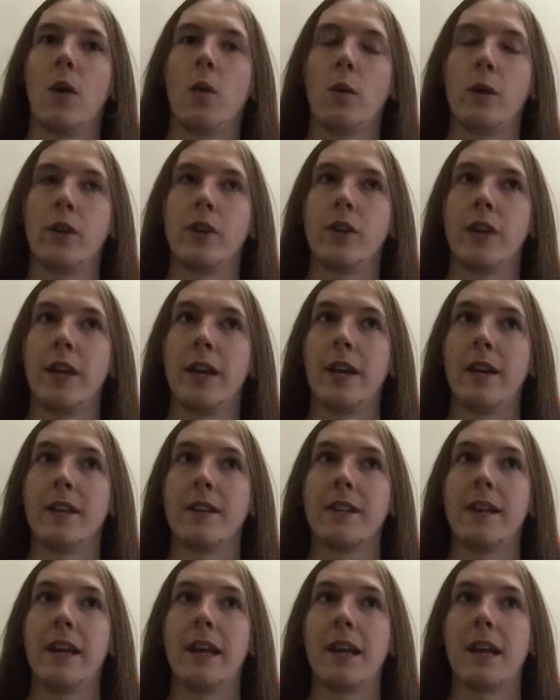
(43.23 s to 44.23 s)
which it
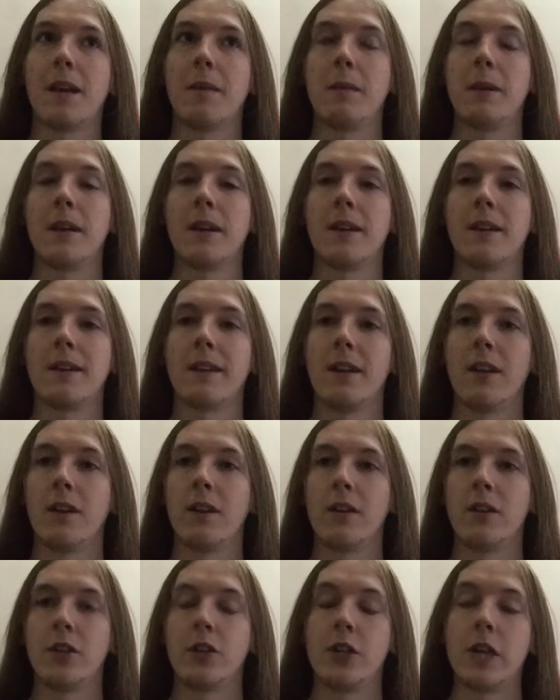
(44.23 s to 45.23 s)
has taken me
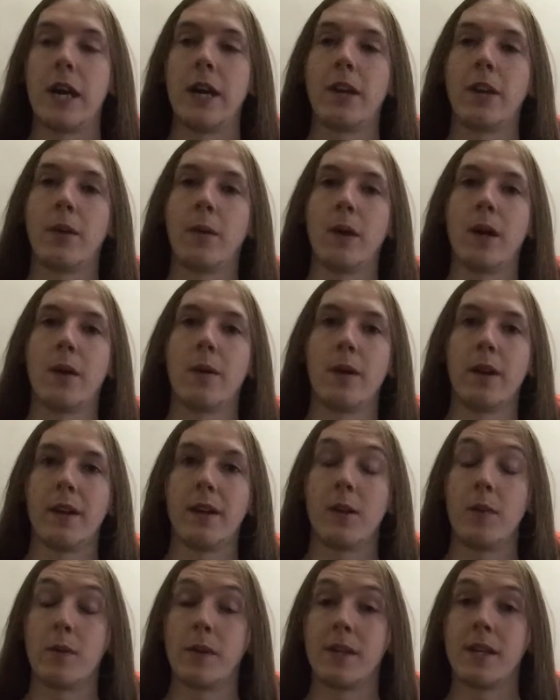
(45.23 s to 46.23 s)
until
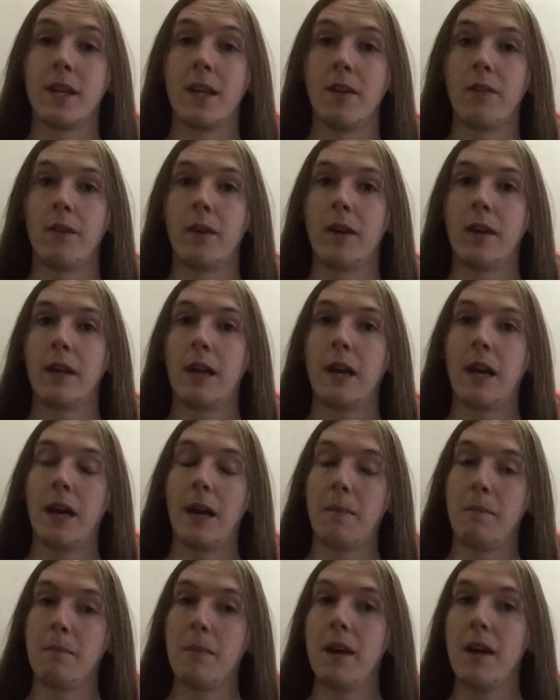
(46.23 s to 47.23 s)
January to receive it.
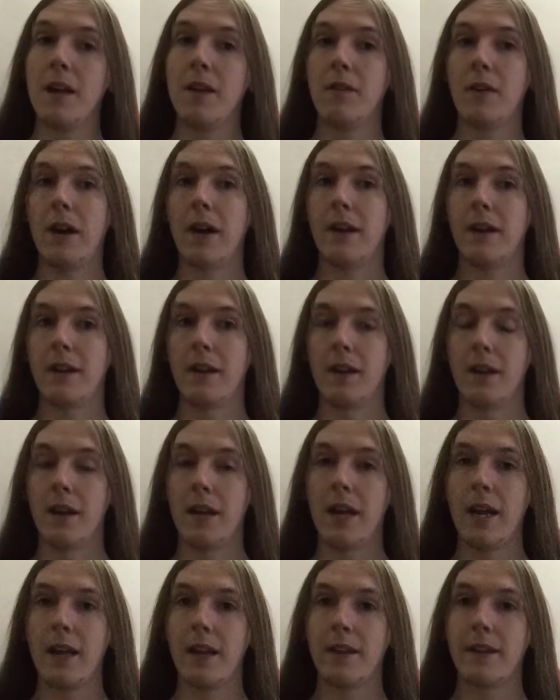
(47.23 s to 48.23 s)
I may have had it
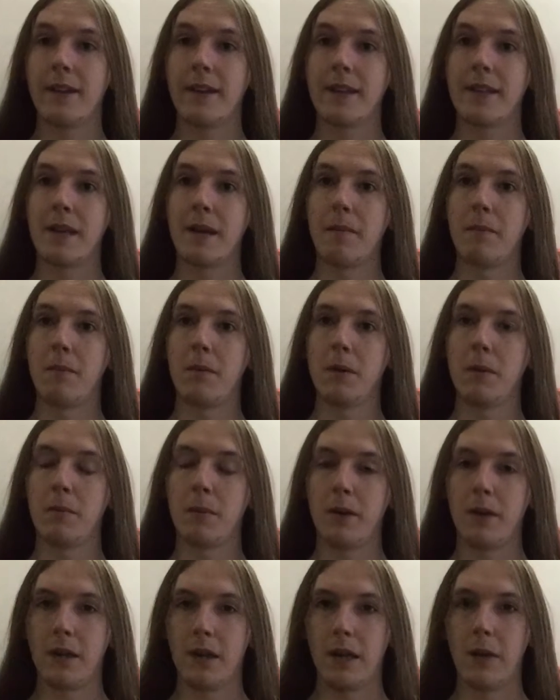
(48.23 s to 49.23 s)
late December,
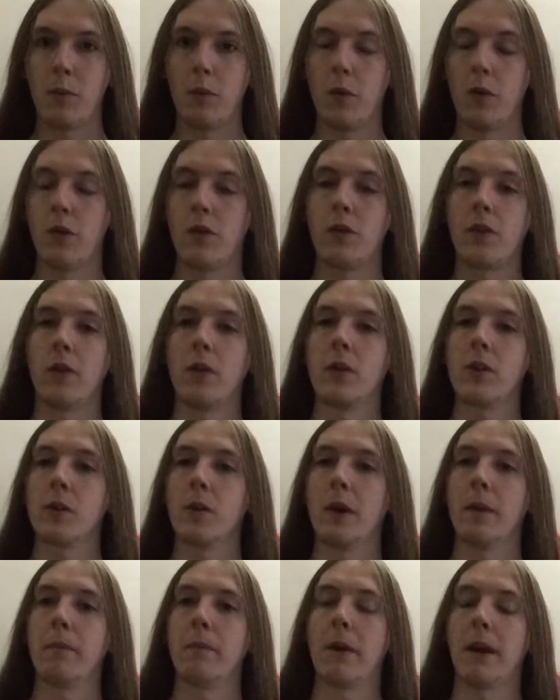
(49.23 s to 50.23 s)
but I weren't sure,
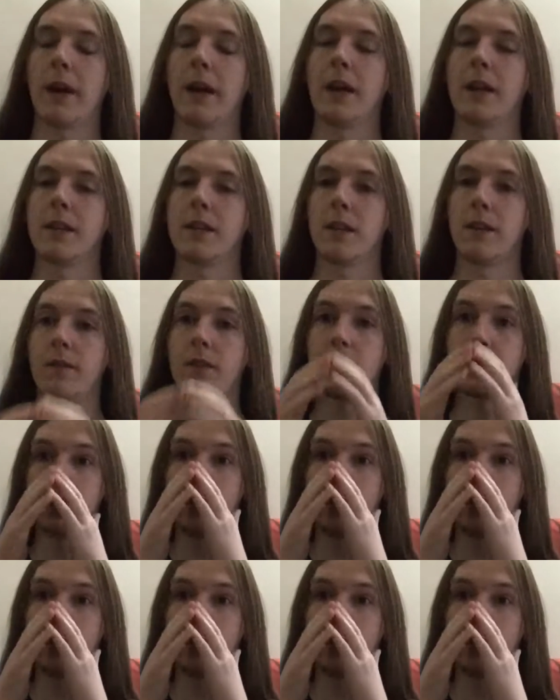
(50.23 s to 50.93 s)
so I'm, I can't say for